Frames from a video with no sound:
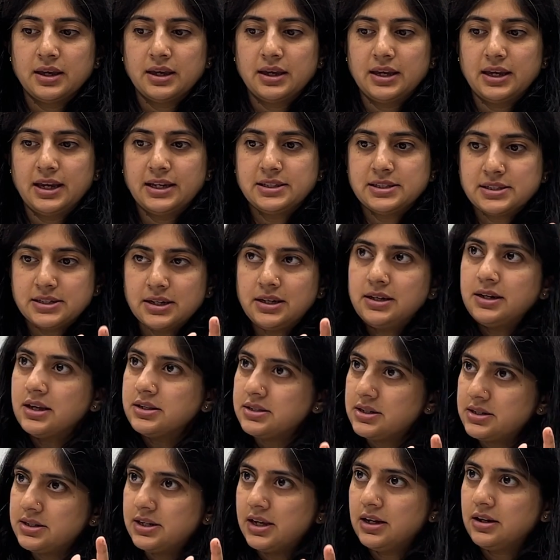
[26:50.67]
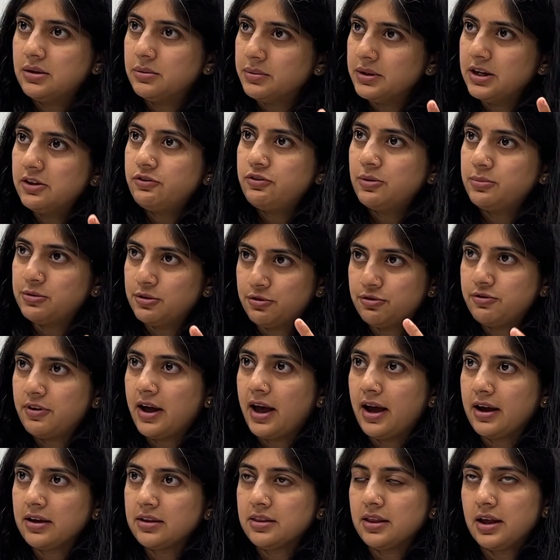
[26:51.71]
it still doesn't take away from the
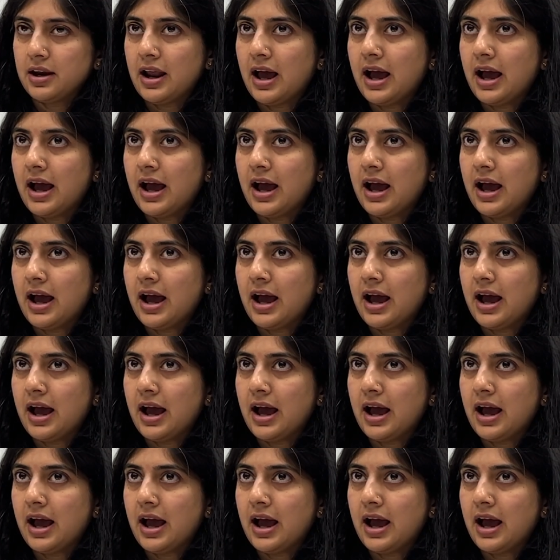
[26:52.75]
fact that